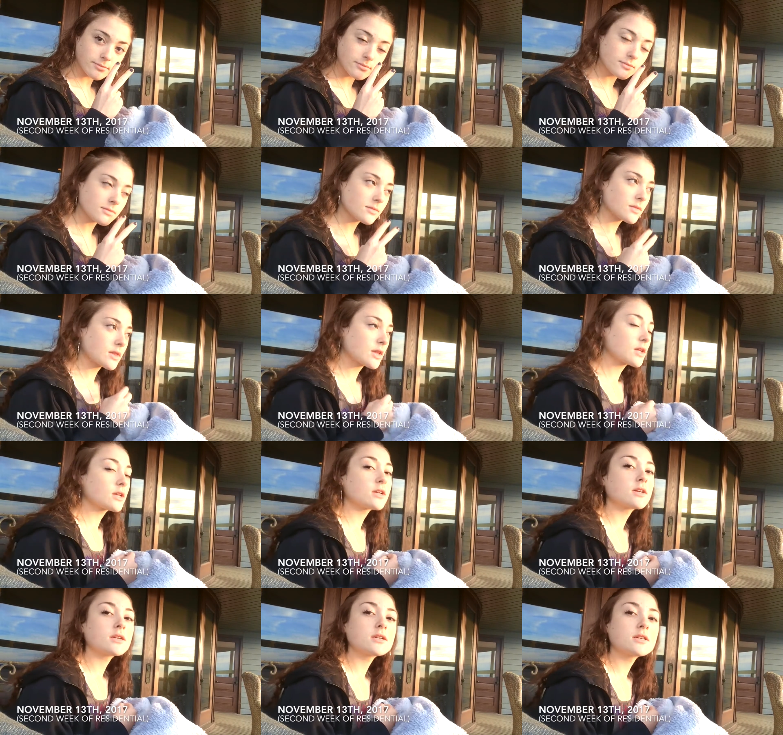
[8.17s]

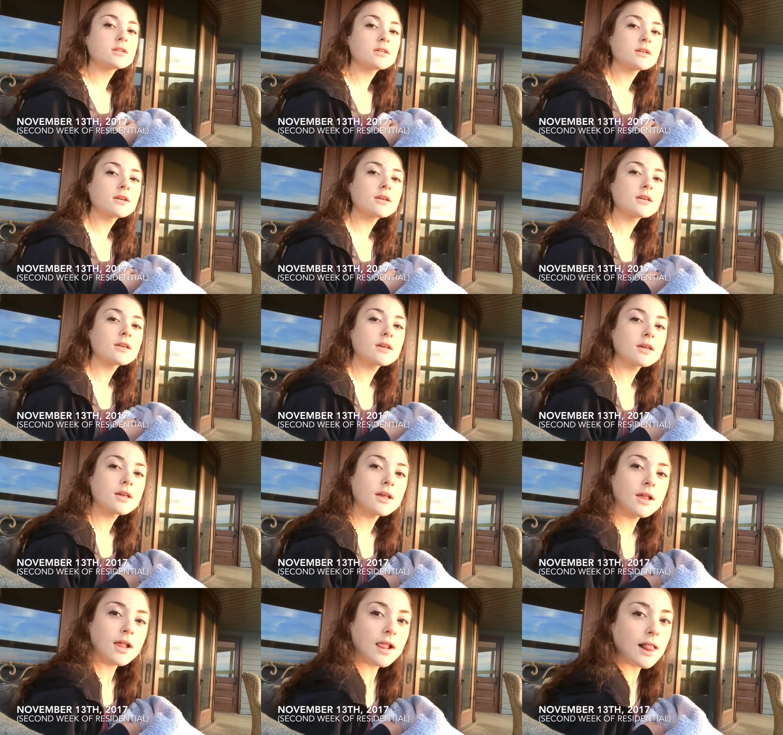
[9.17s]

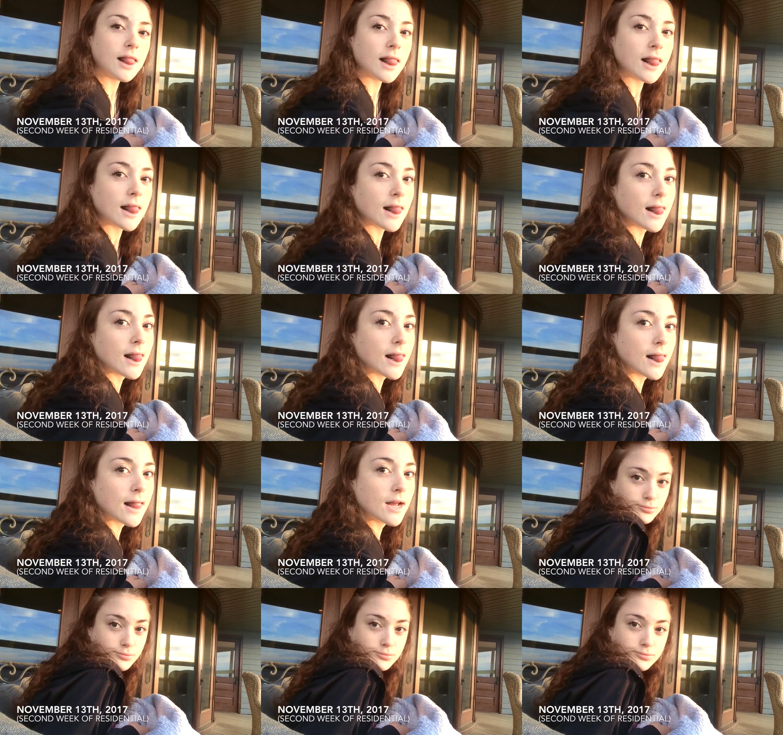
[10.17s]

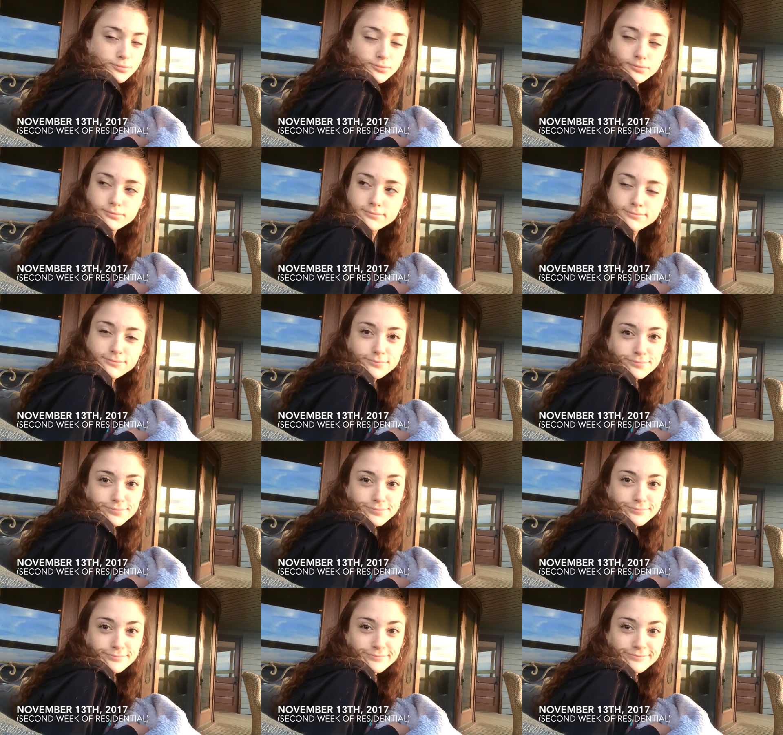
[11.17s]

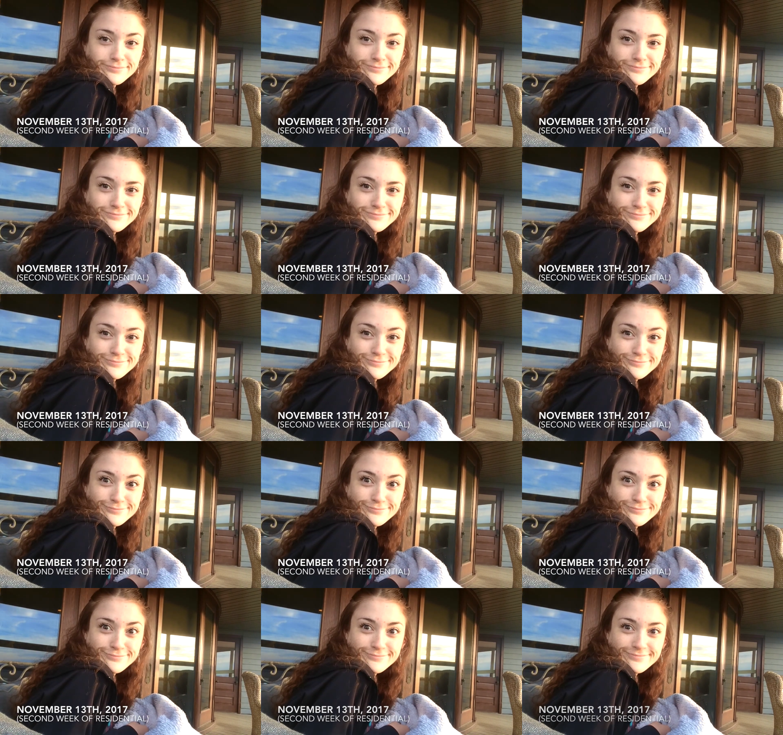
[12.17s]
Nobody speaks.